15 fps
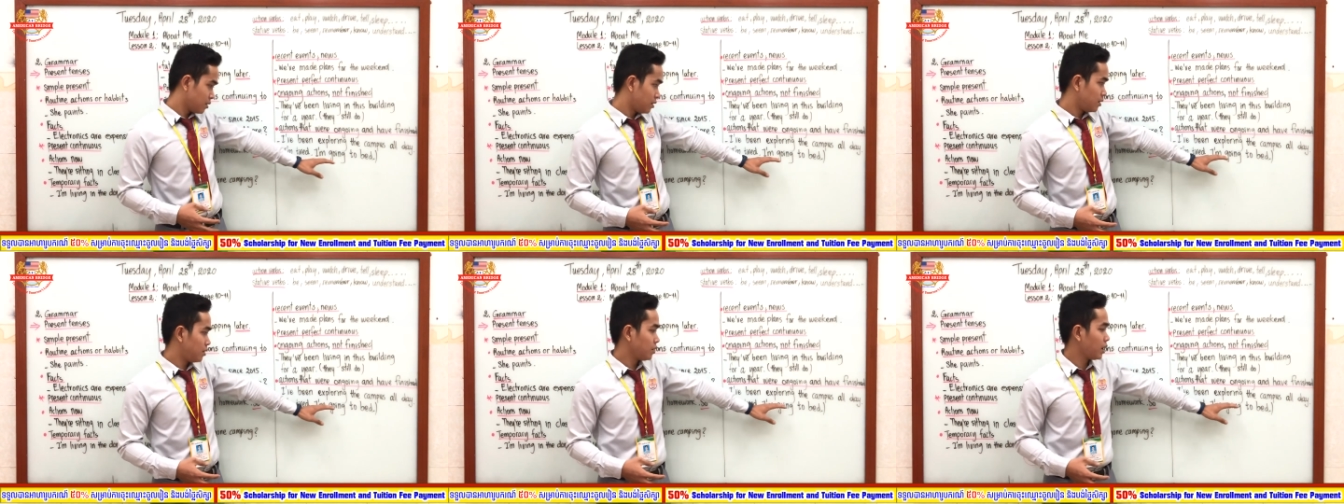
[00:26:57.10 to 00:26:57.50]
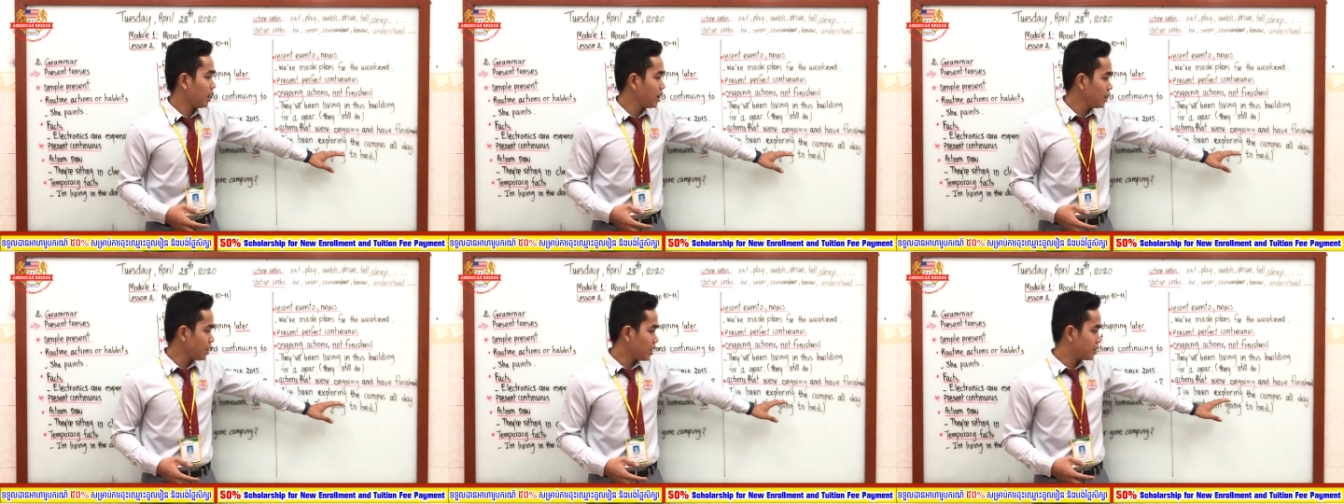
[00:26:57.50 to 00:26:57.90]

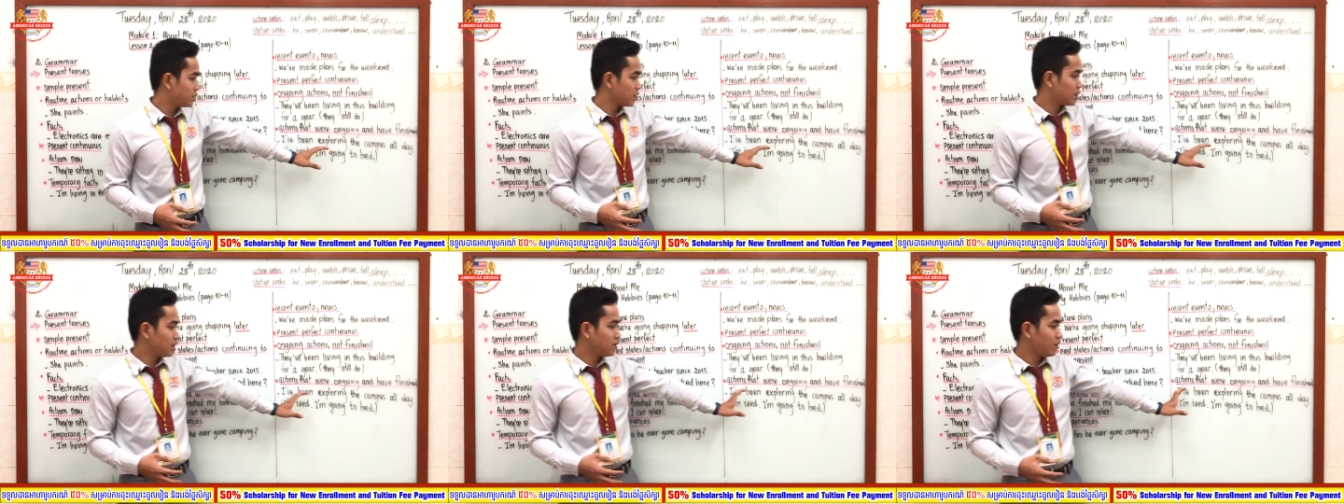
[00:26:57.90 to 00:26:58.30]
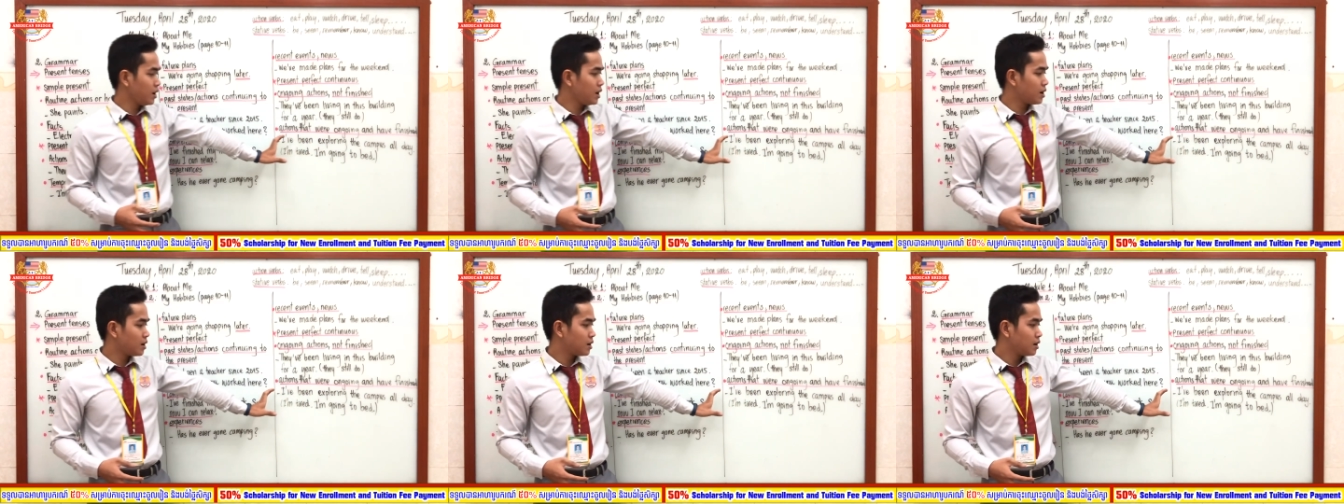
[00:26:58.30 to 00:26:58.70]
Okay, as you can
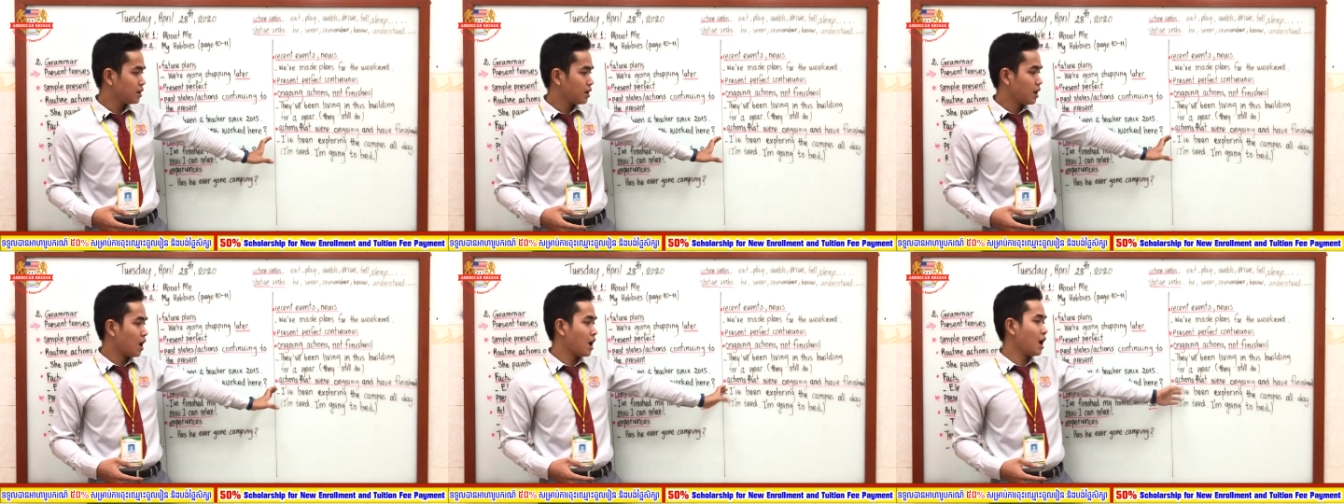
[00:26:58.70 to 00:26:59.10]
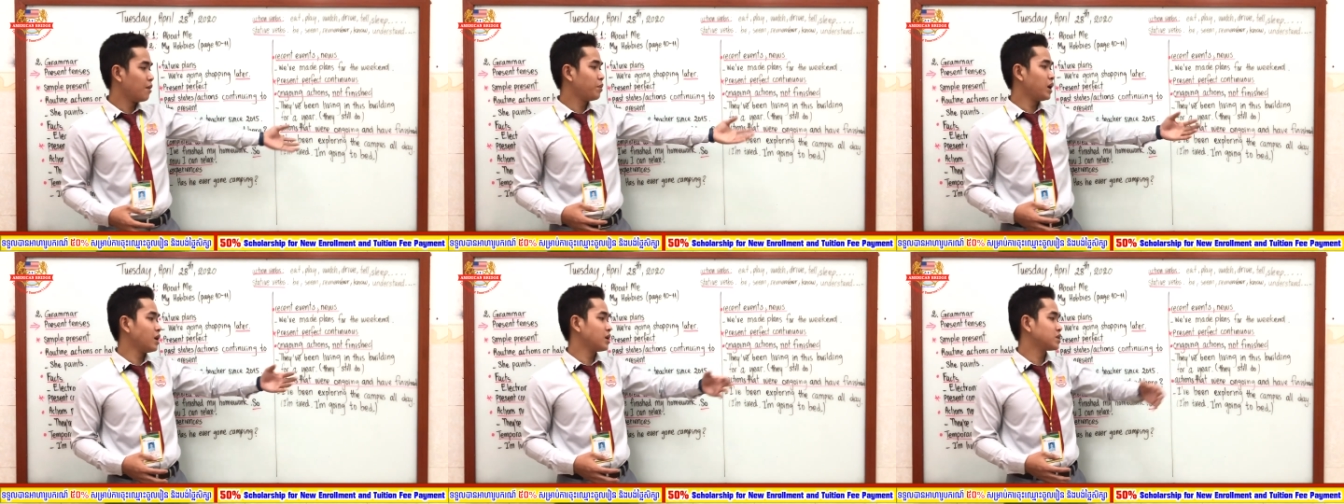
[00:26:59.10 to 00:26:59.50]
read, I
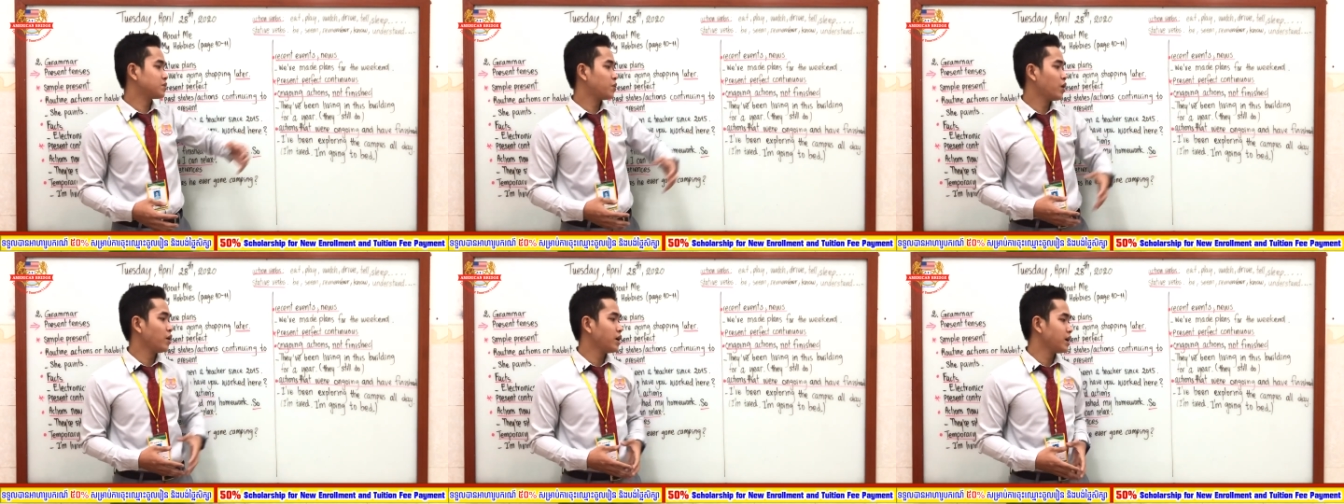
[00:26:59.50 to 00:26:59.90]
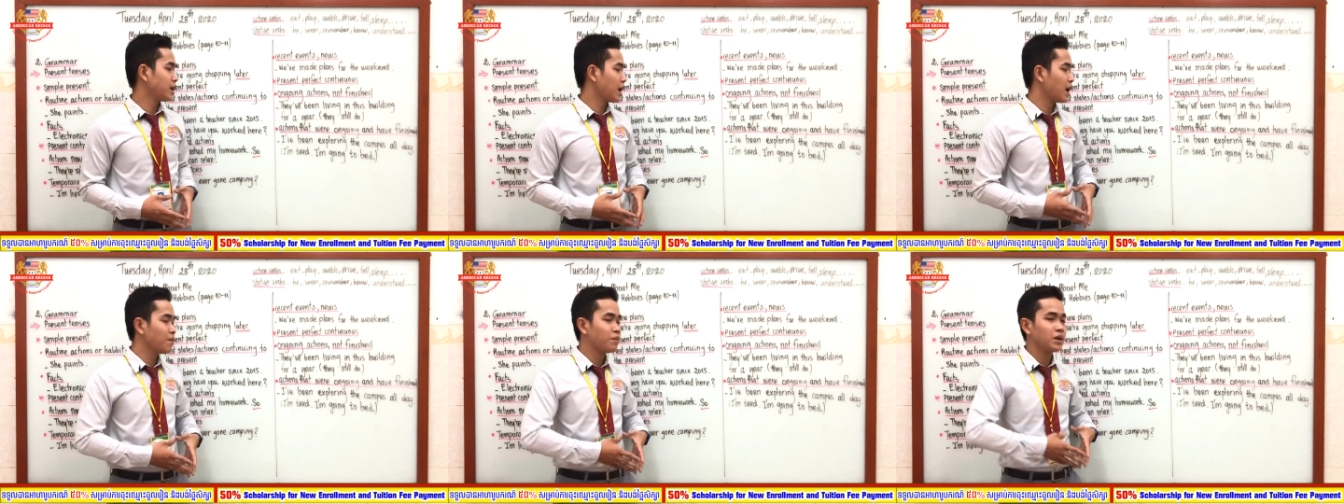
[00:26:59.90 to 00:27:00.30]
have been exploring the
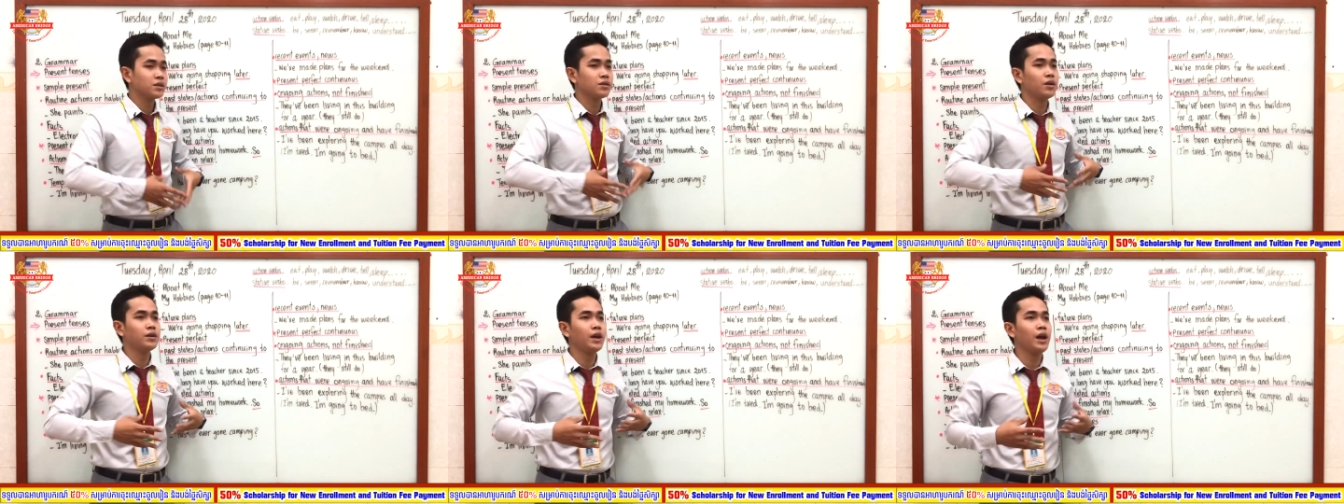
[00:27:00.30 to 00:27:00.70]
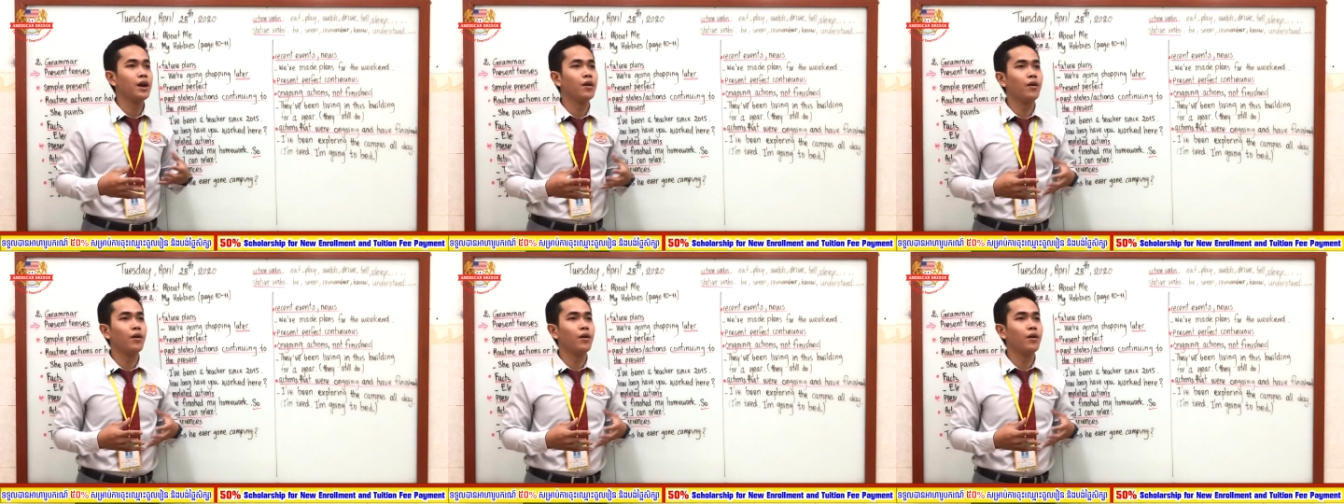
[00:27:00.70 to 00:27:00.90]
campus all day.